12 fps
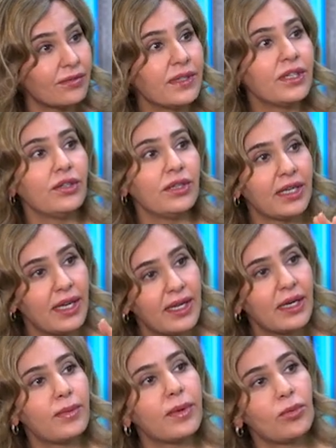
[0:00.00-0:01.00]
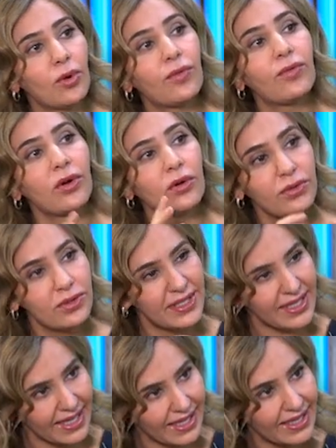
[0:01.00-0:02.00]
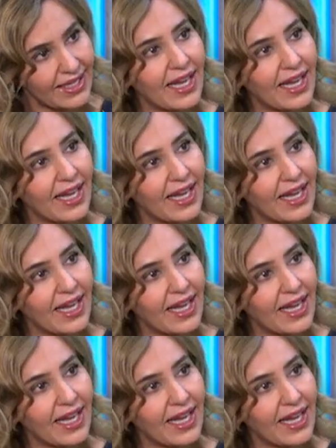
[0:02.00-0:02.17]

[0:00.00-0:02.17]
and you need a little bit more for loose skin,